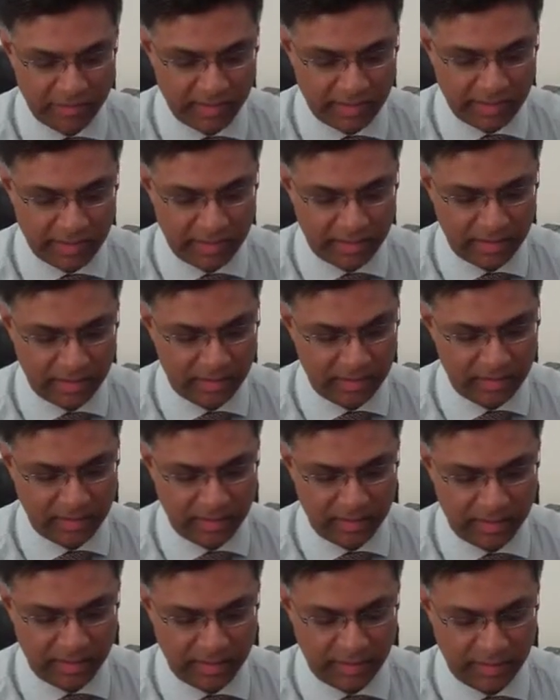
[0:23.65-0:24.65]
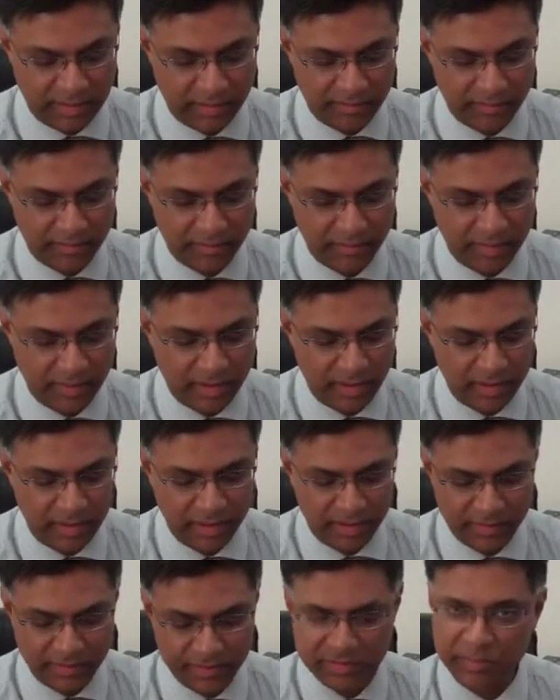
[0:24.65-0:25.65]
The
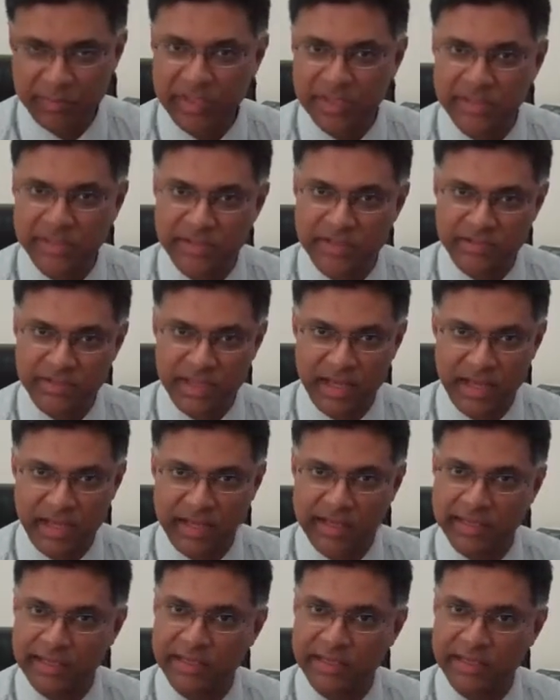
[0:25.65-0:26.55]
speakers are